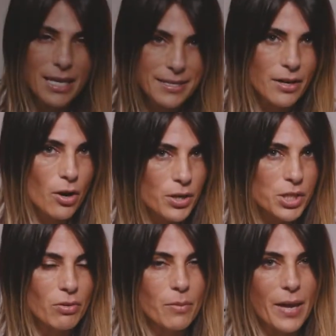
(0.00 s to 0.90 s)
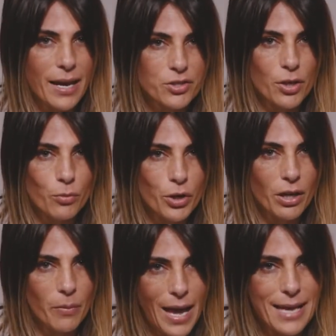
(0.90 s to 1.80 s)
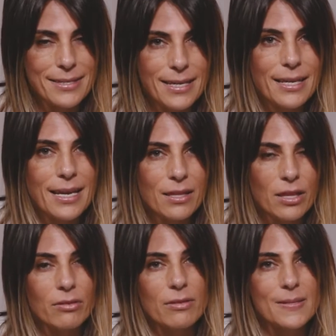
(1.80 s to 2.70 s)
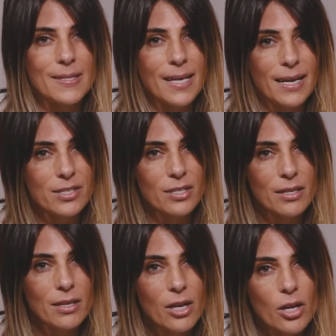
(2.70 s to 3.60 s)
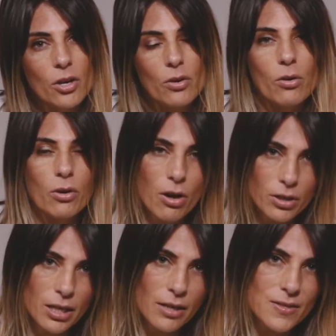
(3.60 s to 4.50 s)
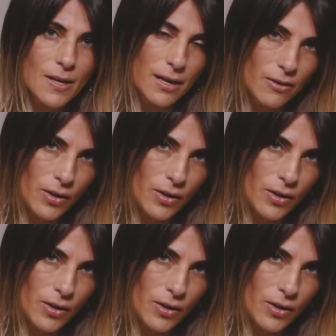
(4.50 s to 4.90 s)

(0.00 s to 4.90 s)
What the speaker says: these are going to impact on work capacity either through sedation or cognitive side